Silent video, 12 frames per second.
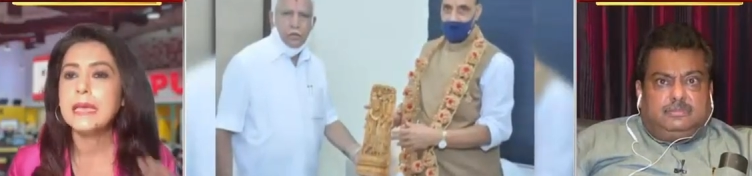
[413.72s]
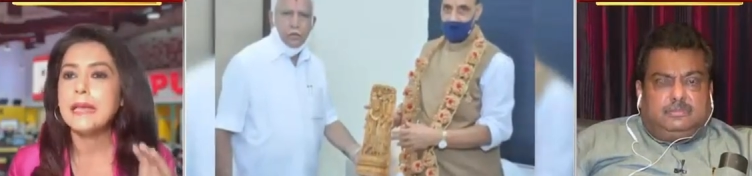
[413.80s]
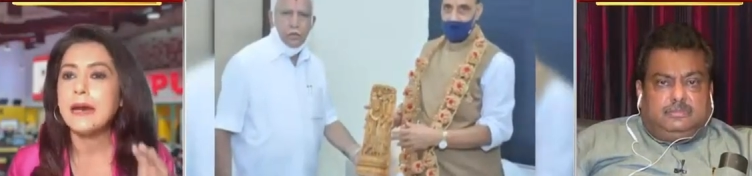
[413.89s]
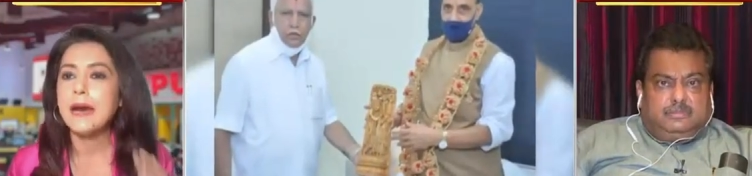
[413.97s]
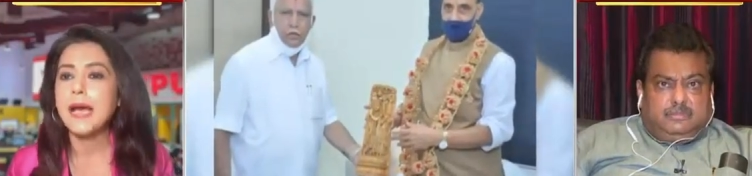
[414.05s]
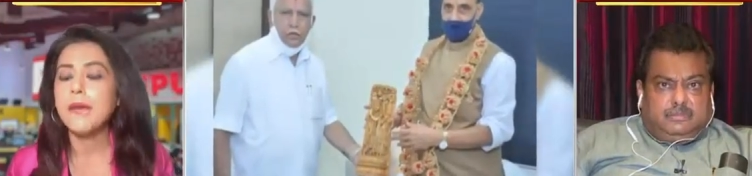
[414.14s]

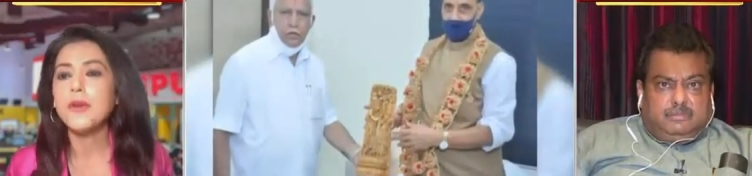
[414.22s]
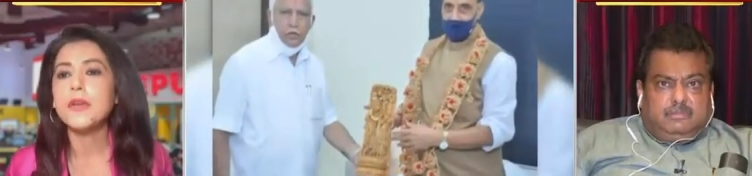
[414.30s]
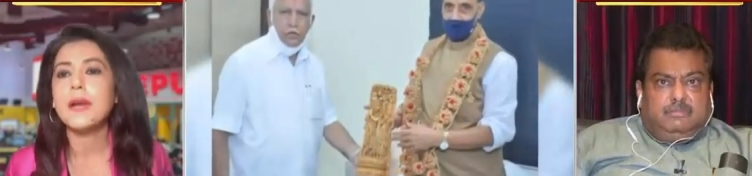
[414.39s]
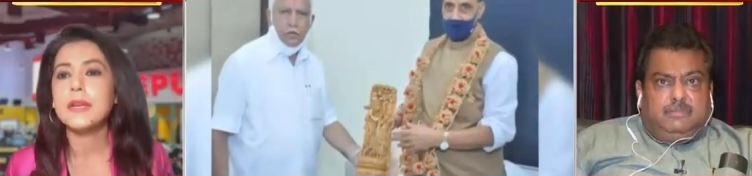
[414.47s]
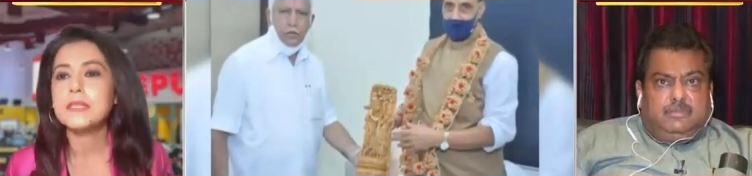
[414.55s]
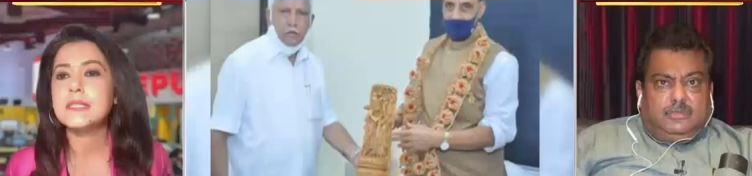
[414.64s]
Speaker 1: Now, I want
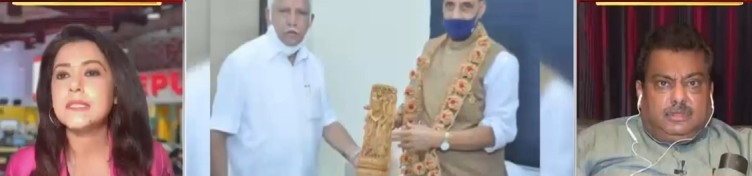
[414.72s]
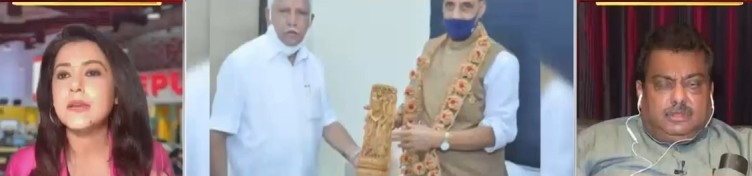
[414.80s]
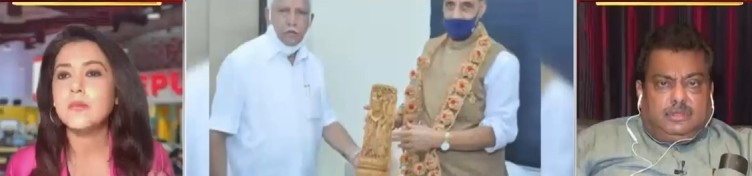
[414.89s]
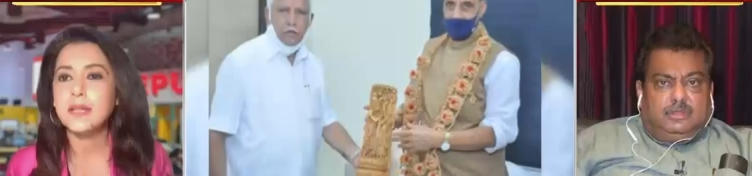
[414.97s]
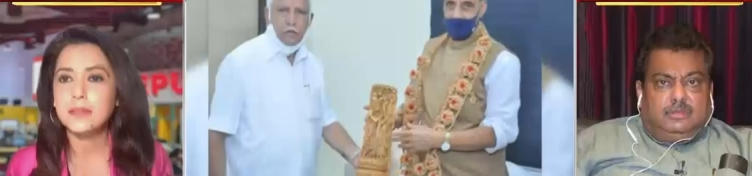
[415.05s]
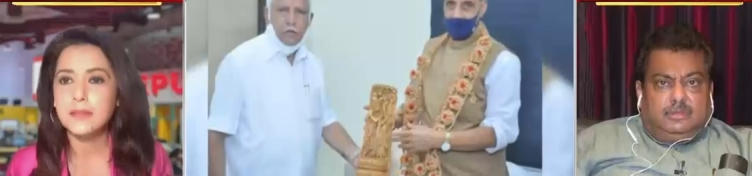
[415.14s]
to
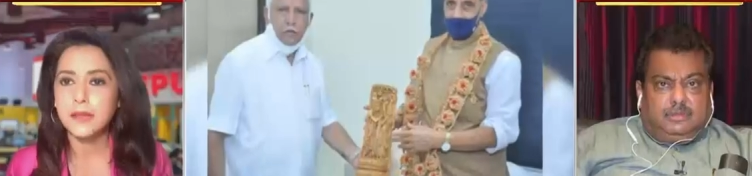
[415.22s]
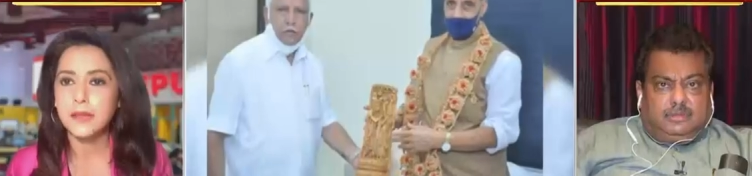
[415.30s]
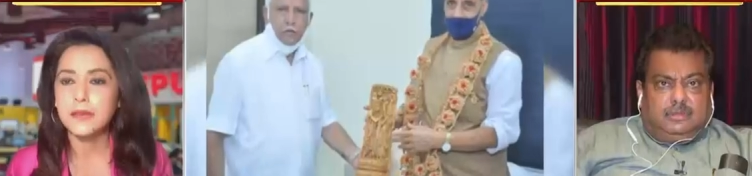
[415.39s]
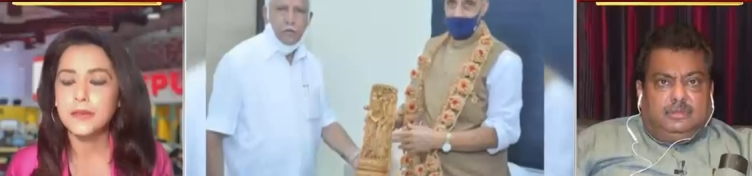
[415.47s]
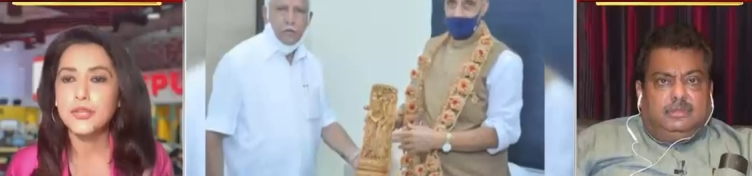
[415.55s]
understand one thing.